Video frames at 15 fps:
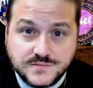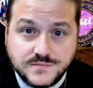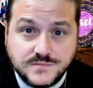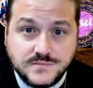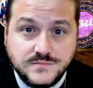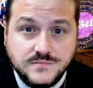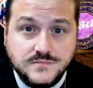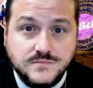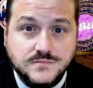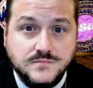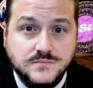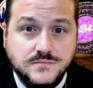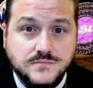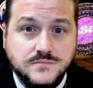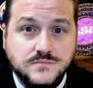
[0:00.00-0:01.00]

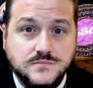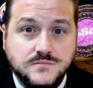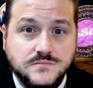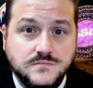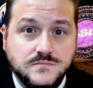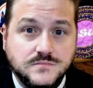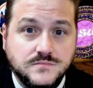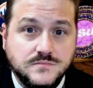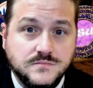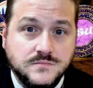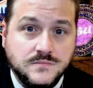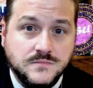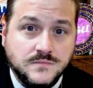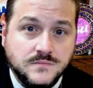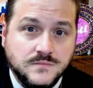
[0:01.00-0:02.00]

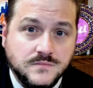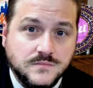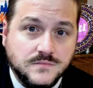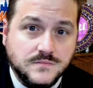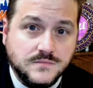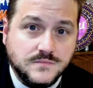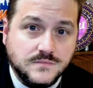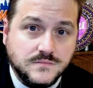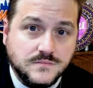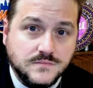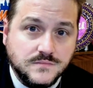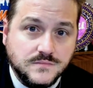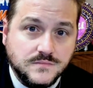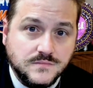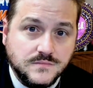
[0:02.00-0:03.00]

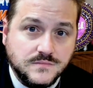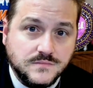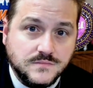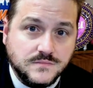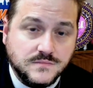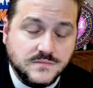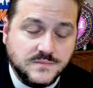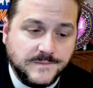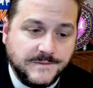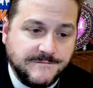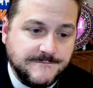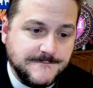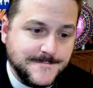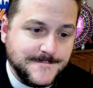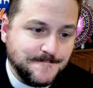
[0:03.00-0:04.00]

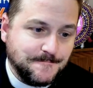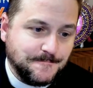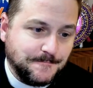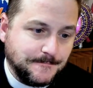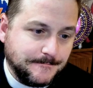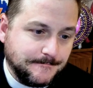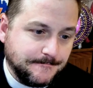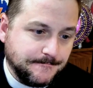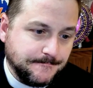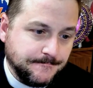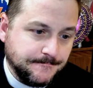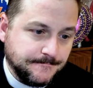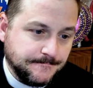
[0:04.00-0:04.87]
(no one is talking)